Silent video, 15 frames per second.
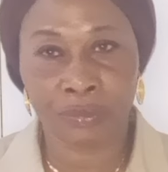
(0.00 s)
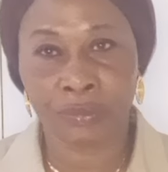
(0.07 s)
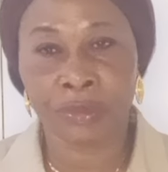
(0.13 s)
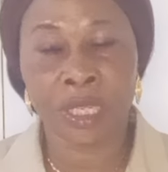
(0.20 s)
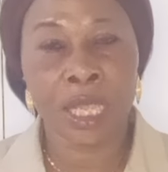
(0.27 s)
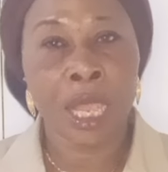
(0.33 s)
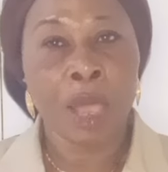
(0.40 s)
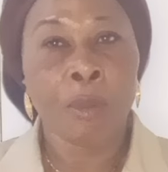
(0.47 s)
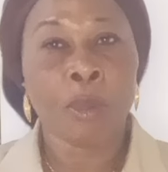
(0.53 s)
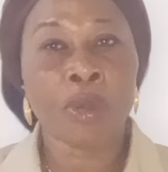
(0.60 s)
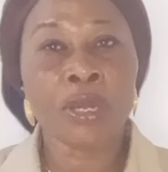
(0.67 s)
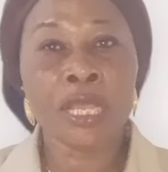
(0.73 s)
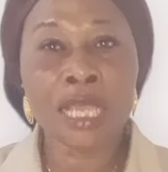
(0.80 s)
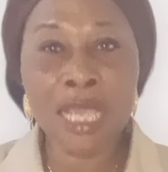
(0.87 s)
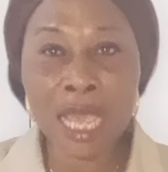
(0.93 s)
But
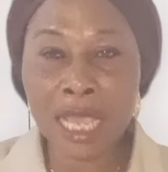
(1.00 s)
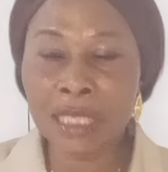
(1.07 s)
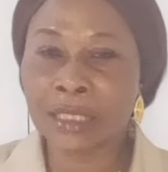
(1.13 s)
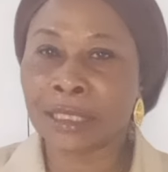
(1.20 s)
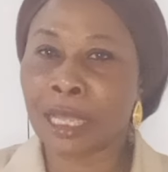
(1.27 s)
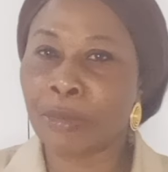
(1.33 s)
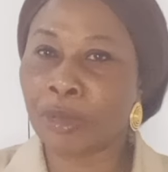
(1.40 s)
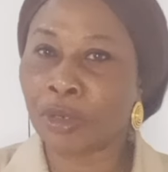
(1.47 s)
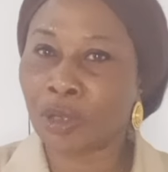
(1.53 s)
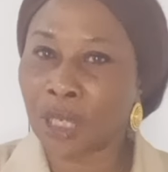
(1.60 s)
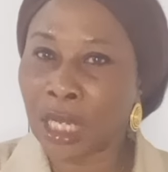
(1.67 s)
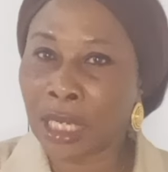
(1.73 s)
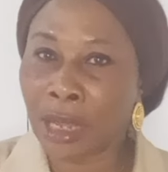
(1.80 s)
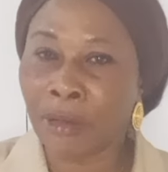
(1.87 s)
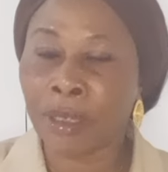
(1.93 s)
here is Damilola
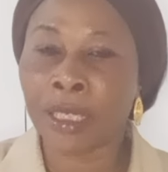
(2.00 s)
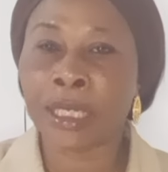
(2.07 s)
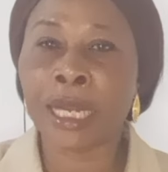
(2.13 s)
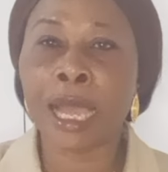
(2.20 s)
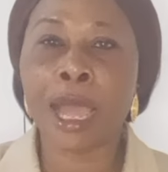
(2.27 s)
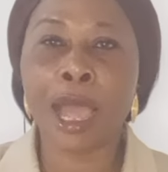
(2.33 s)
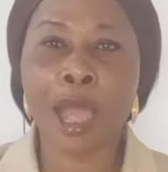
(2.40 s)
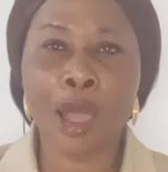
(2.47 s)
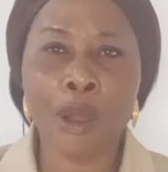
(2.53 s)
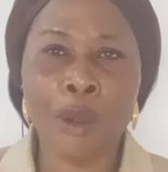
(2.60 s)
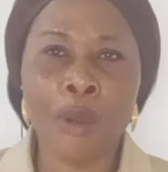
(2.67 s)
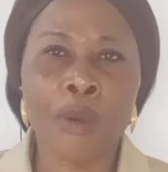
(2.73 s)
now,